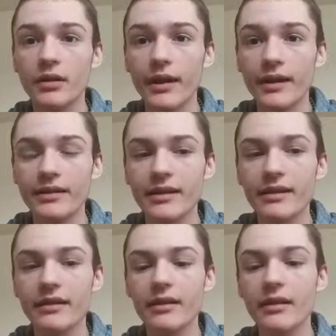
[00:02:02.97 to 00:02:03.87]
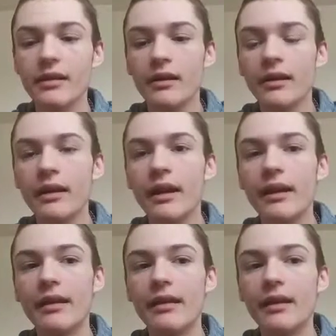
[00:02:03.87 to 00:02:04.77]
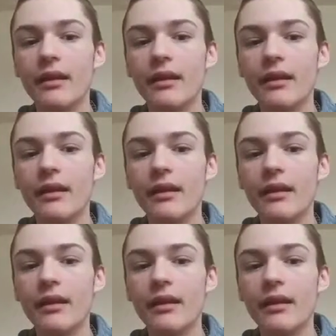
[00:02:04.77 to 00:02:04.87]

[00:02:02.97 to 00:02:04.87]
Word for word: turned 18, and